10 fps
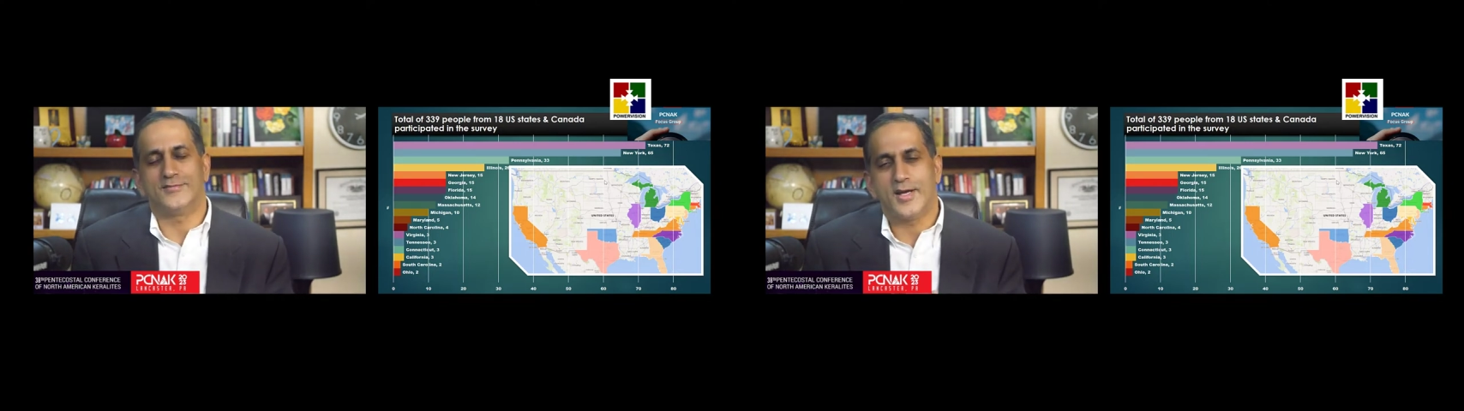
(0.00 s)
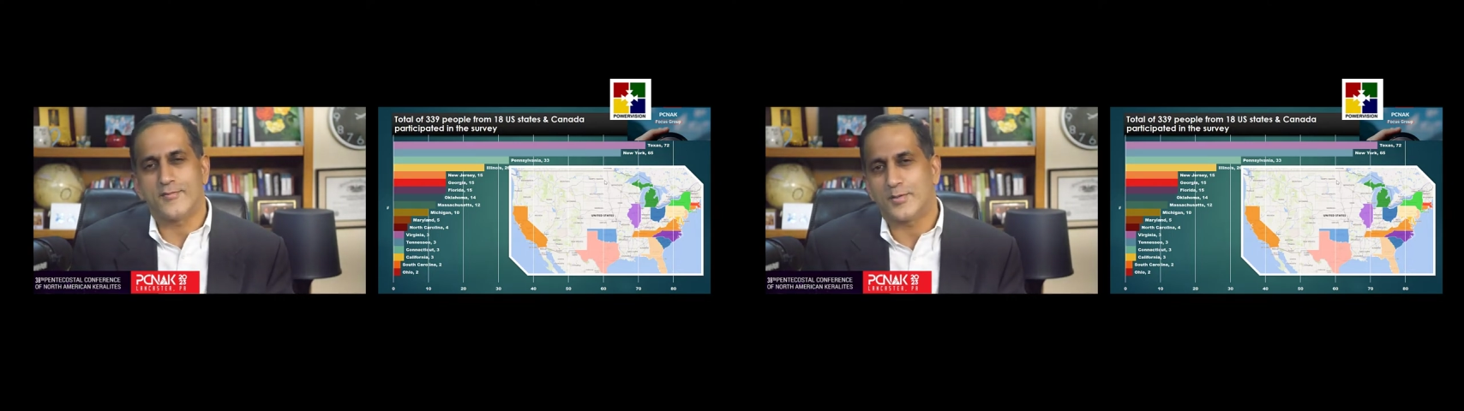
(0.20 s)

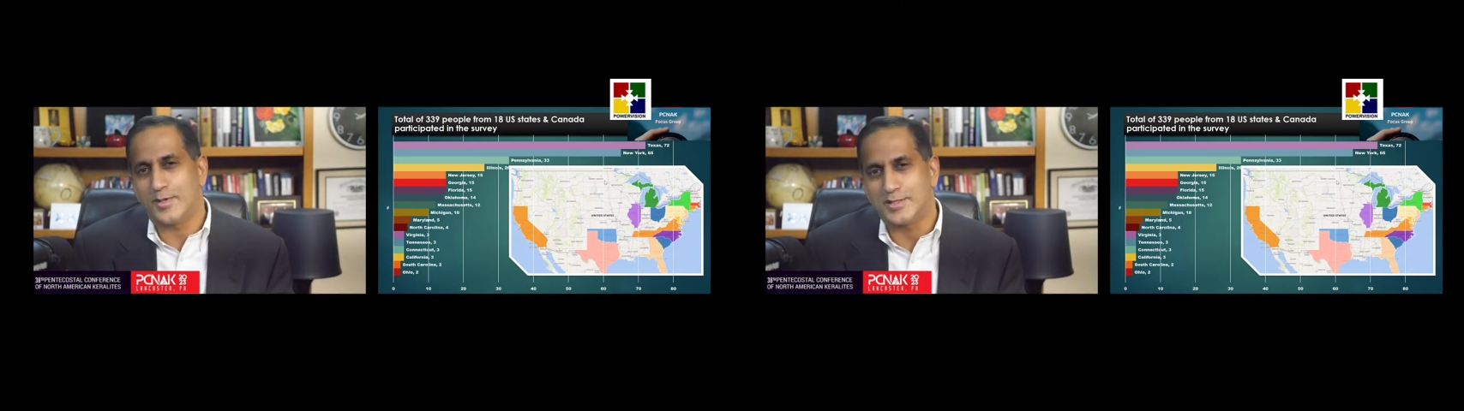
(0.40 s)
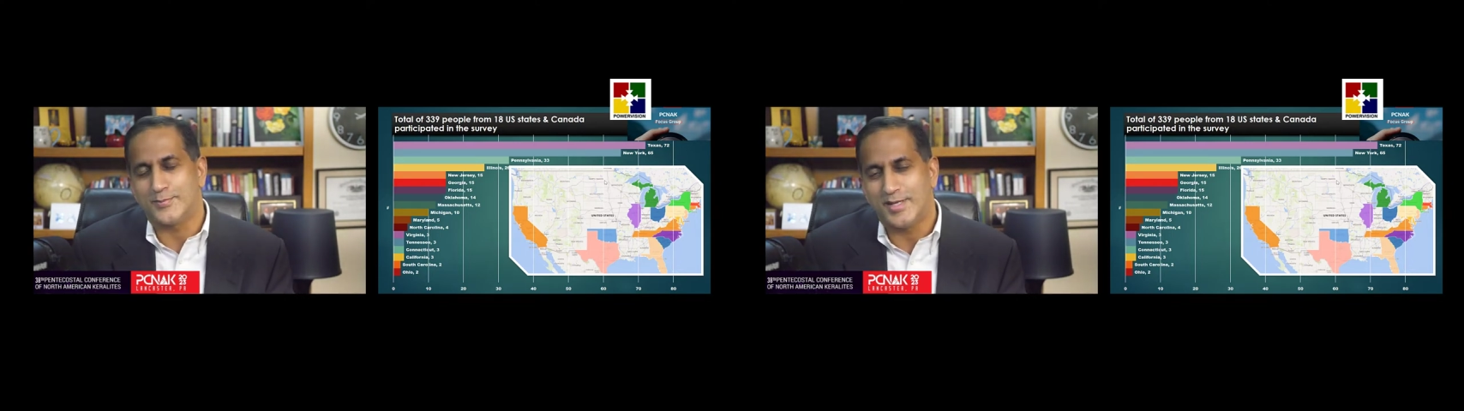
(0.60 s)

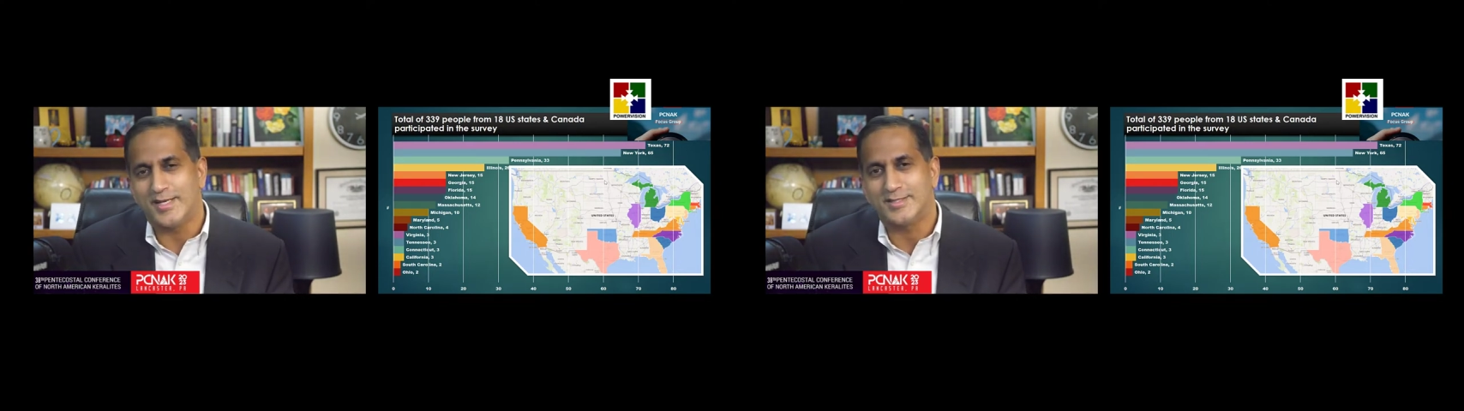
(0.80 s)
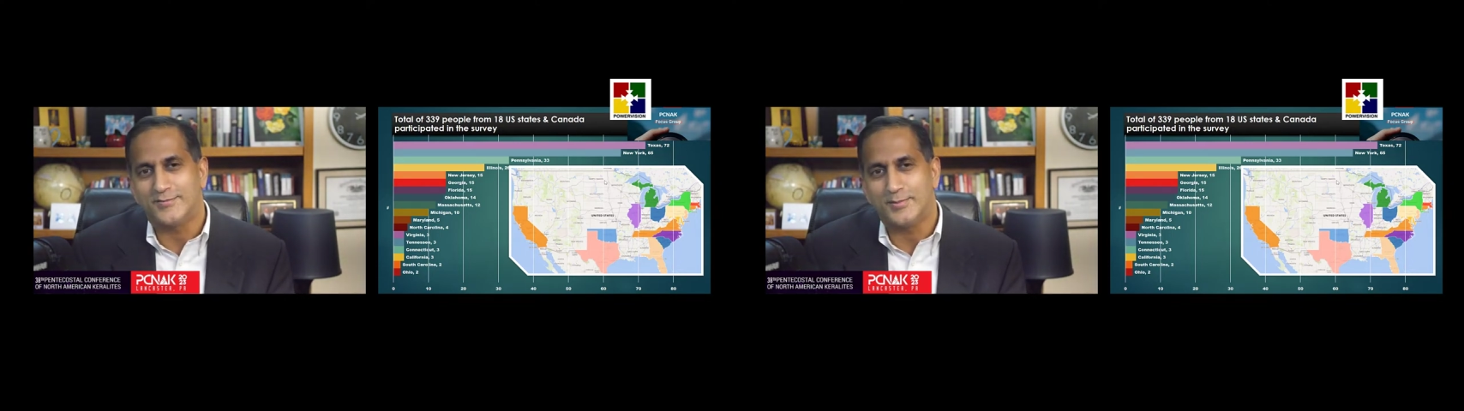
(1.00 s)
favorable
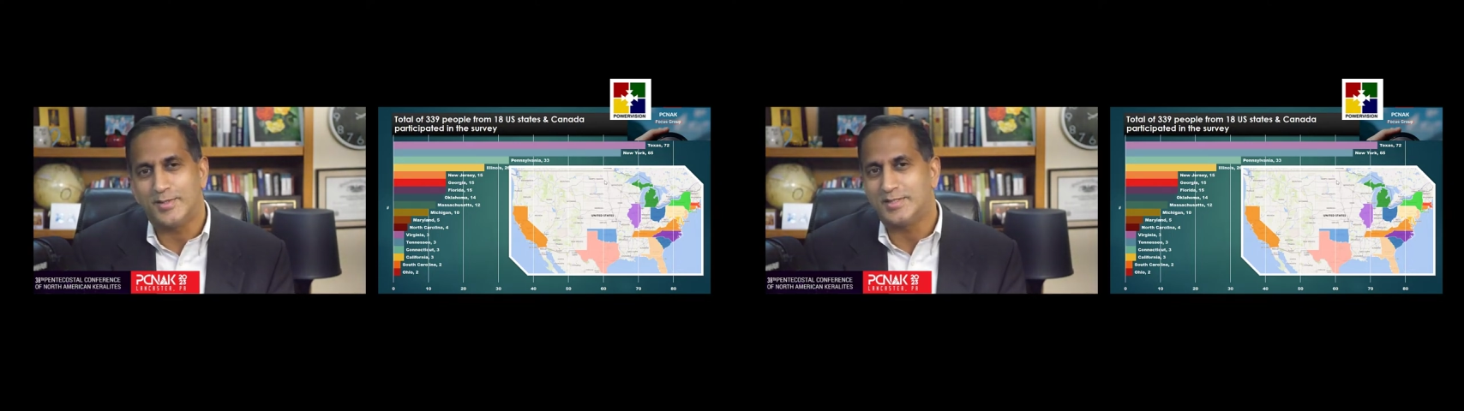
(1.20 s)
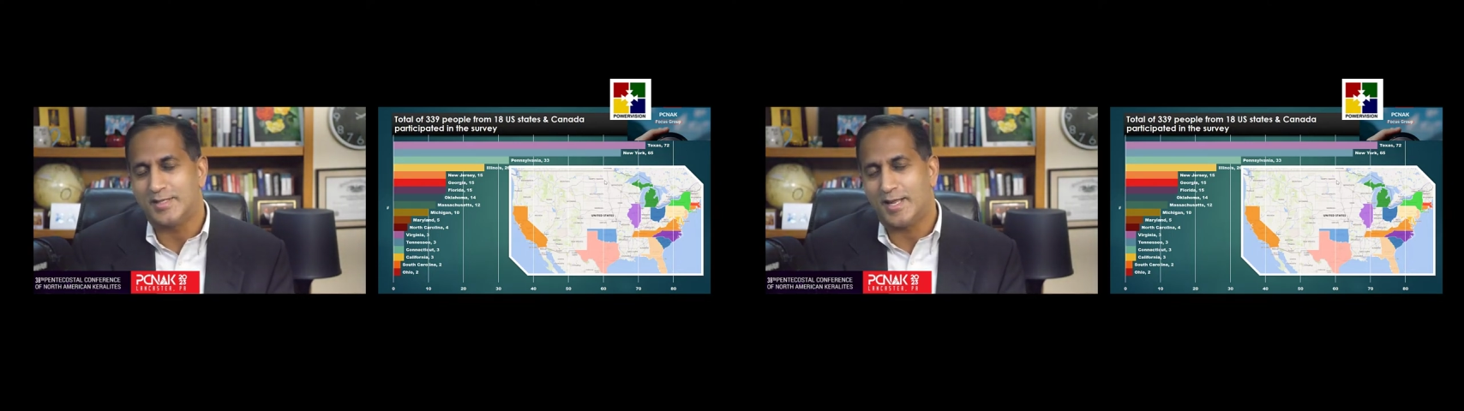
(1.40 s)
experience with
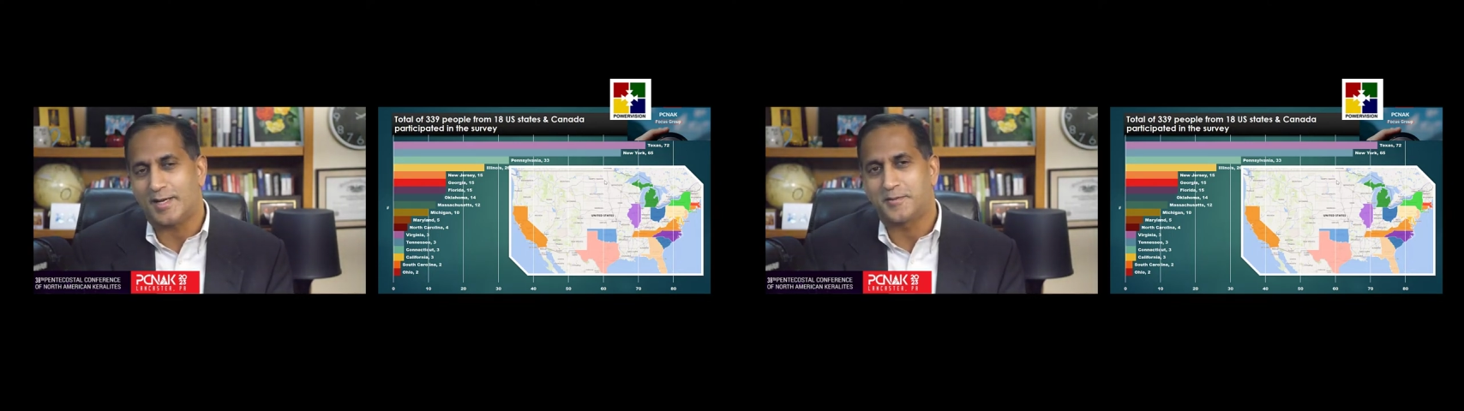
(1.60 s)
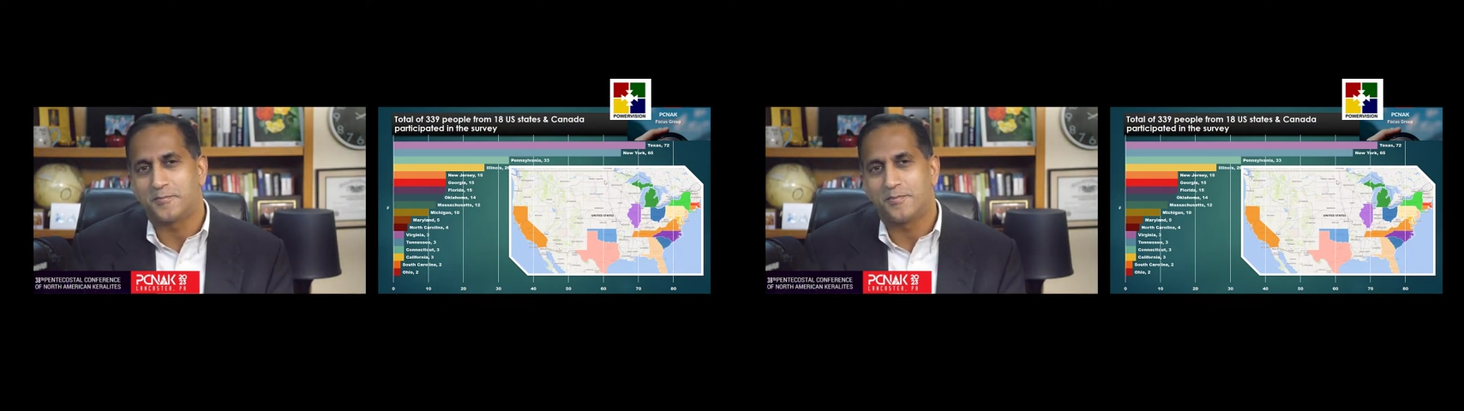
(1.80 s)
PCNAK.